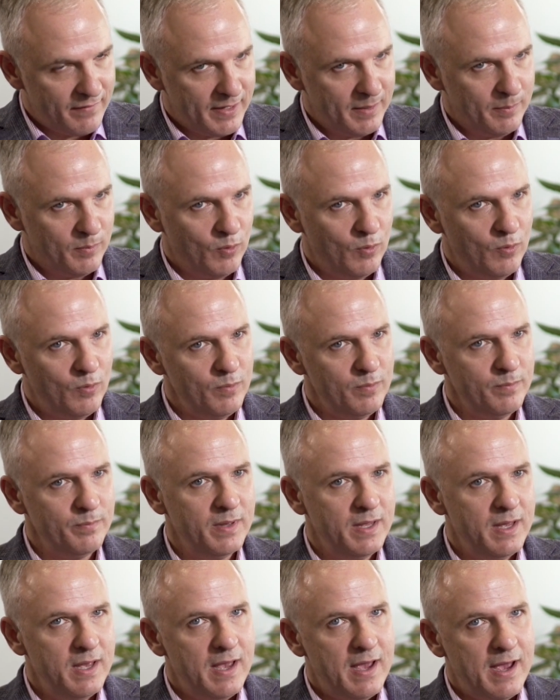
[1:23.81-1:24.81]
anymore,
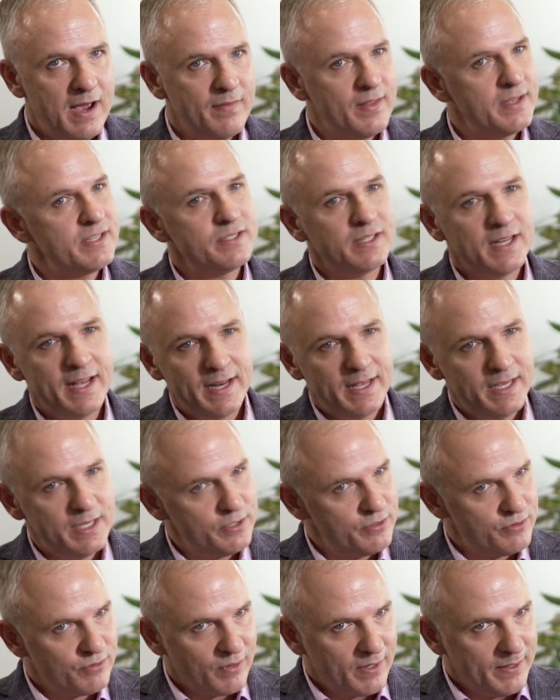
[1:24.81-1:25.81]
and they still had a
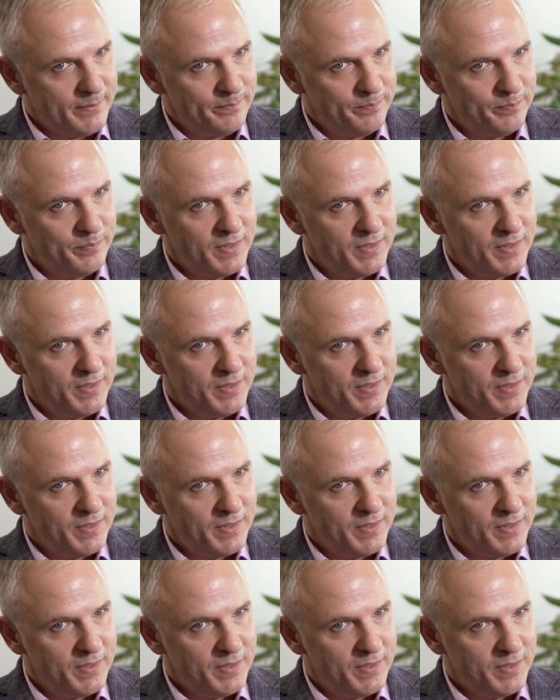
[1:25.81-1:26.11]
history.